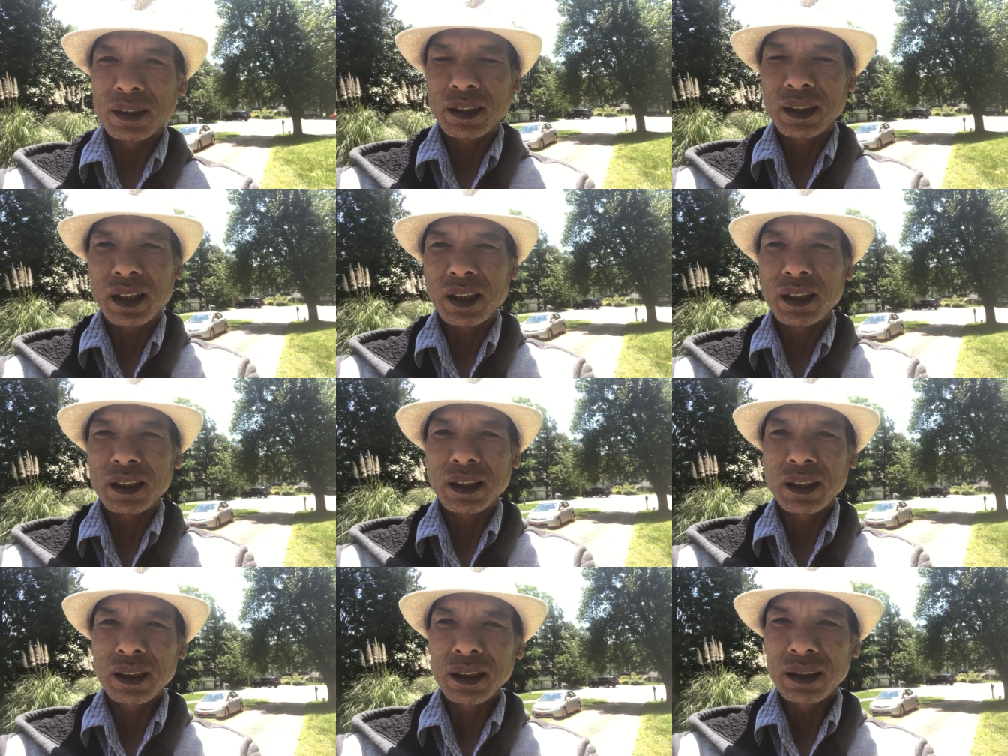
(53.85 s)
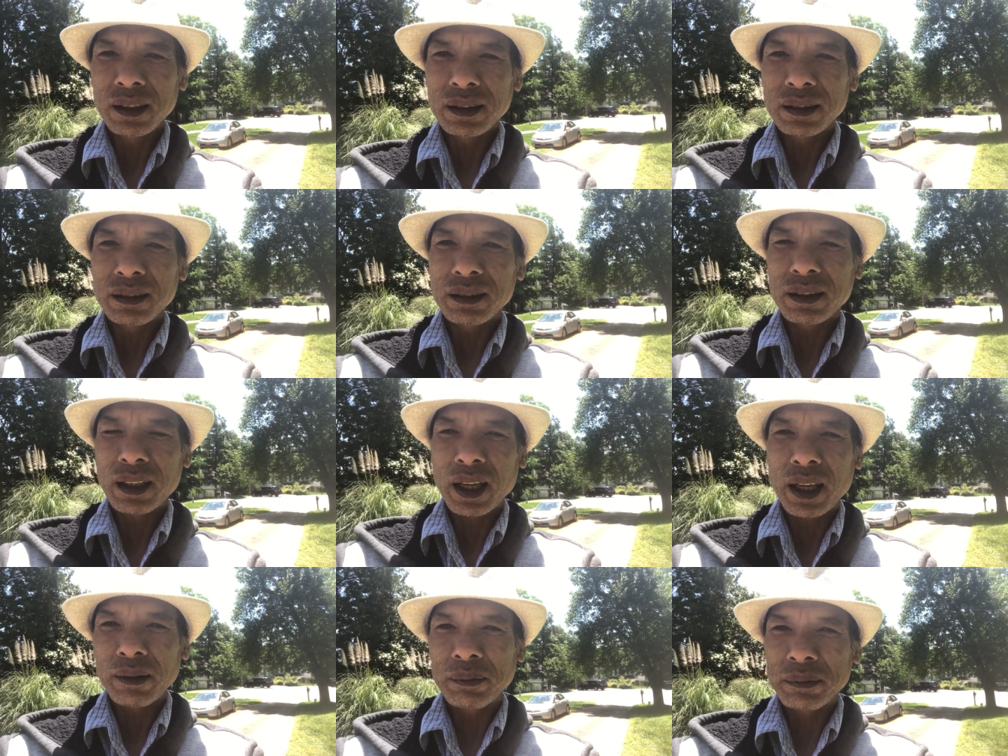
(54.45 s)
Take a little
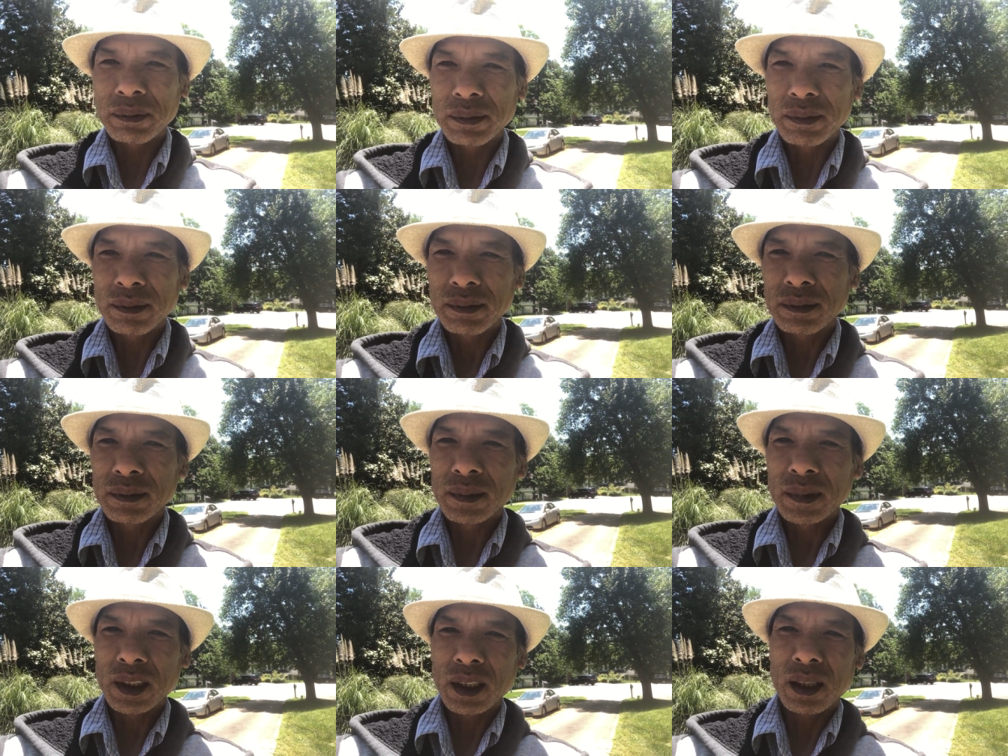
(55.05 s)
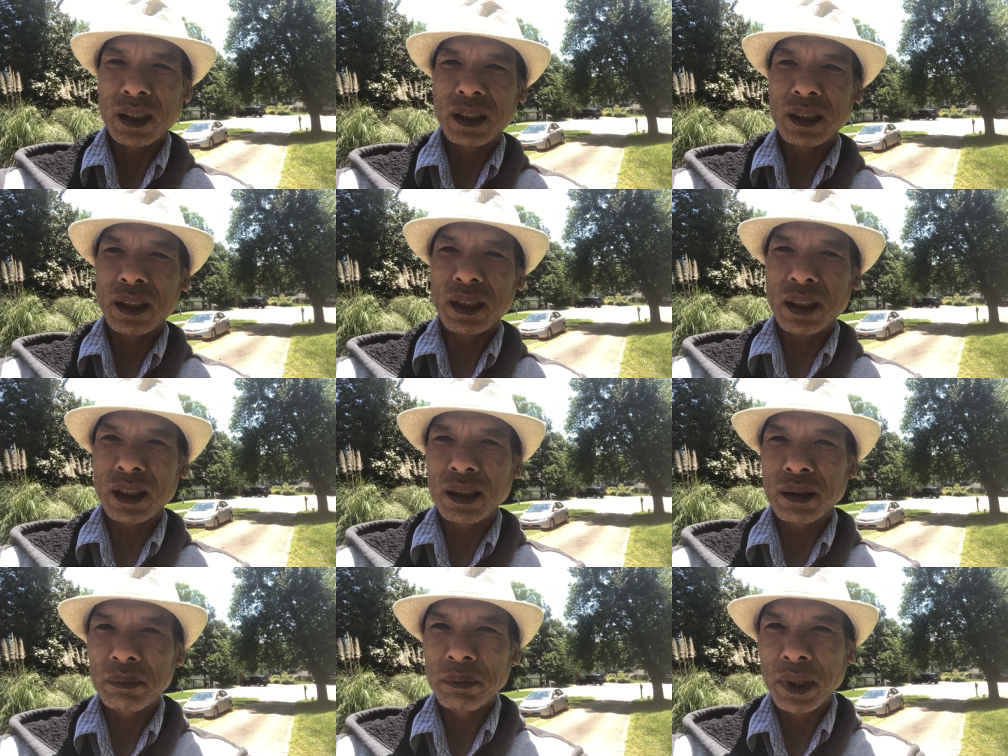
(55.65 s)
step and
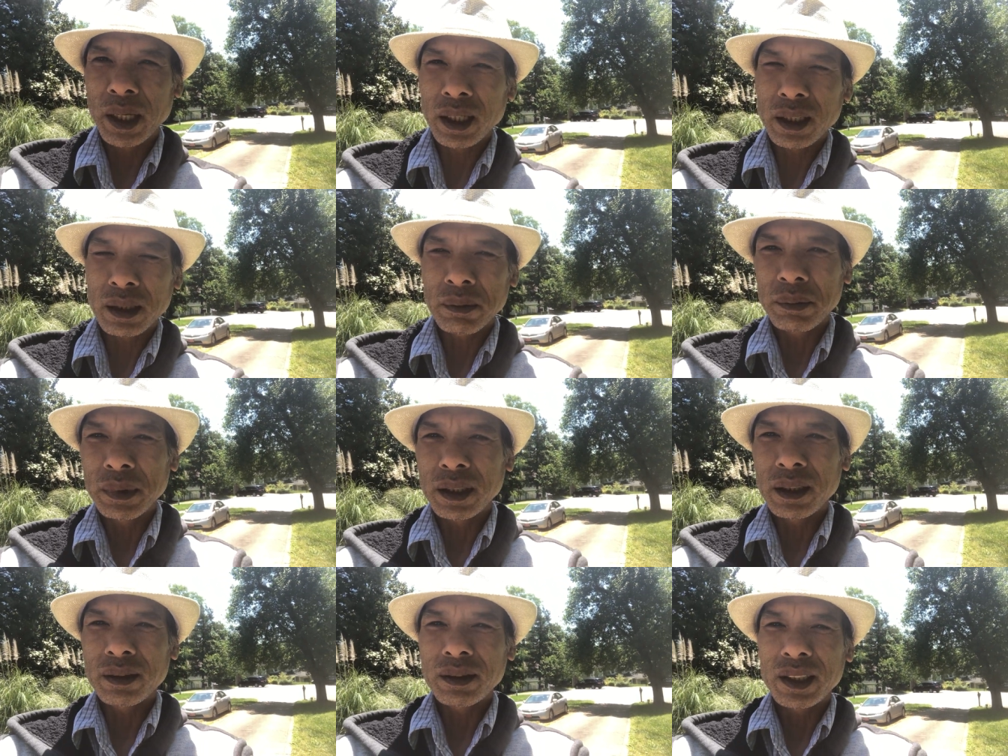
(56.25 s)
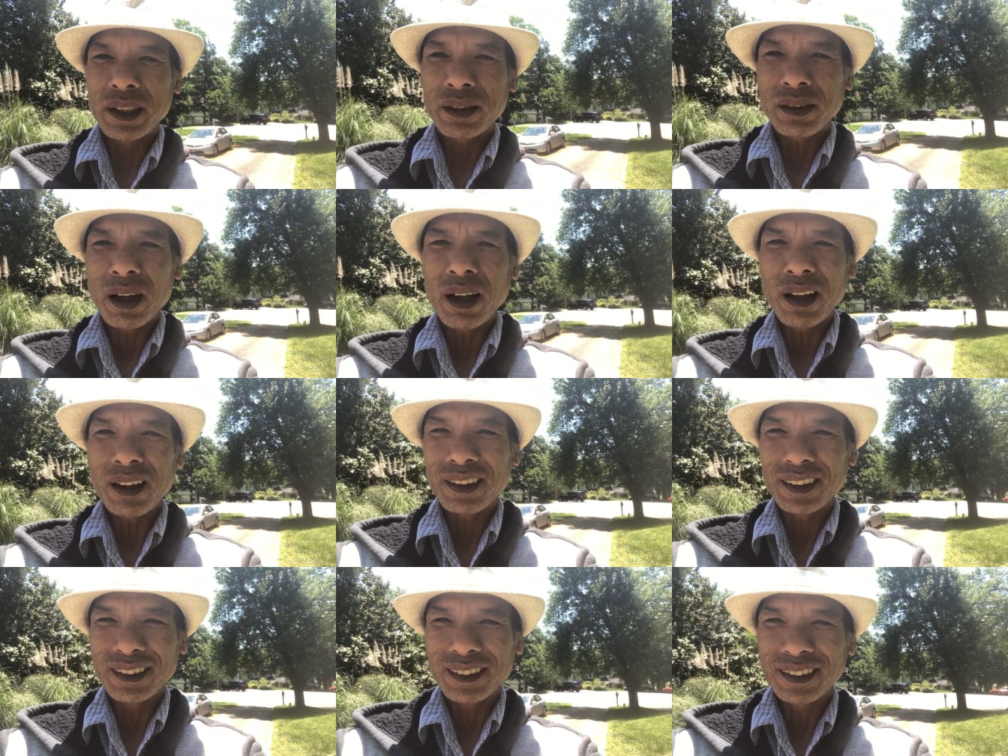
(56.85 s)
can make a big
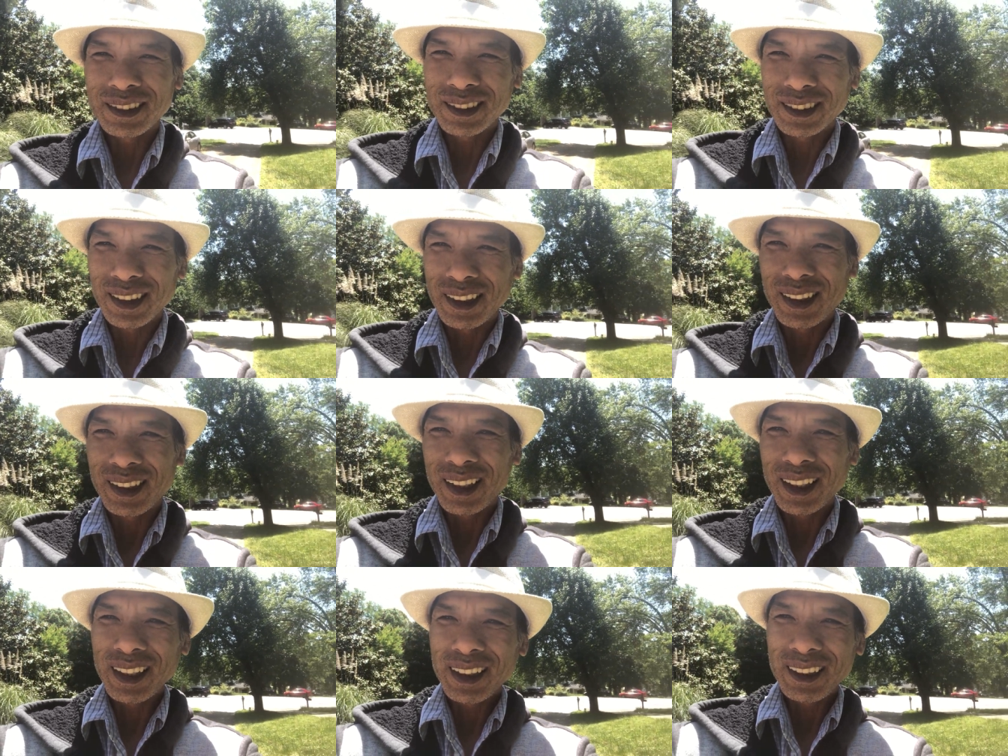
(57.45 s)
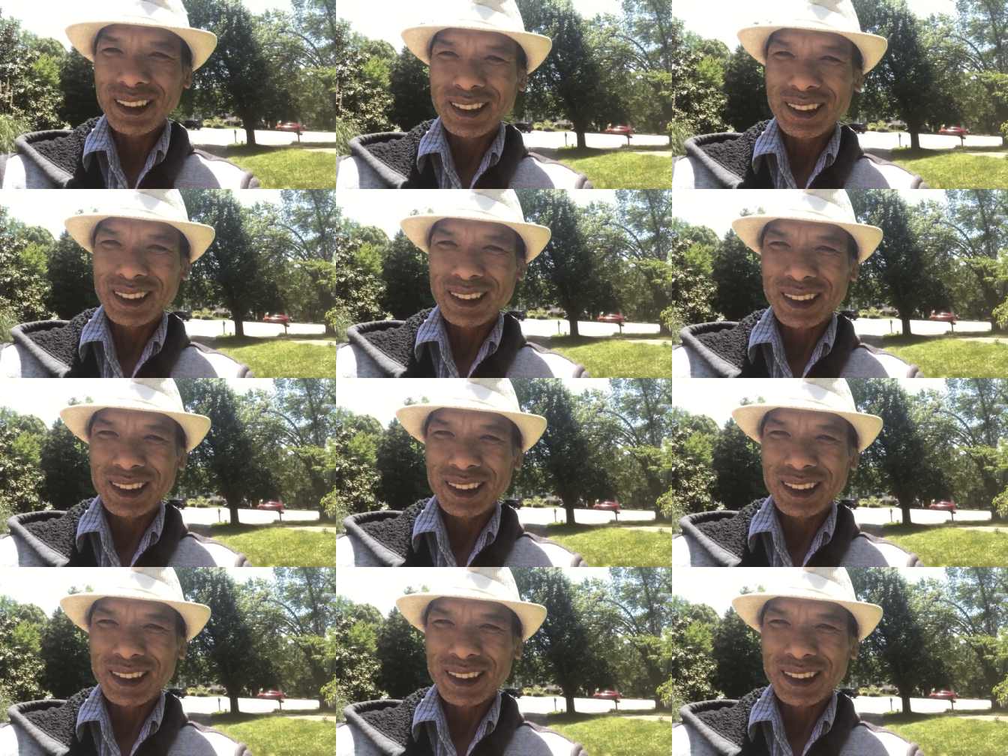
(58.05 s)
result, alright?